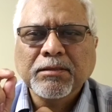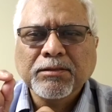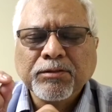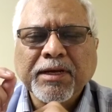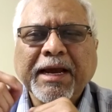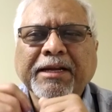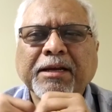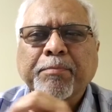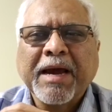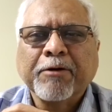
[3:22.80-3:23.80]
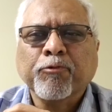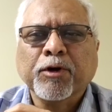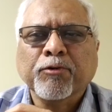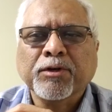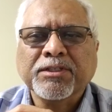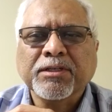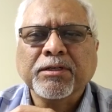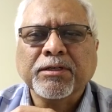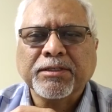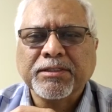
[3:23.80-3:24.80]
to get it back what was
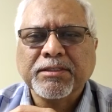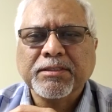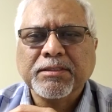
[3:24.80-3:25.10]
hers.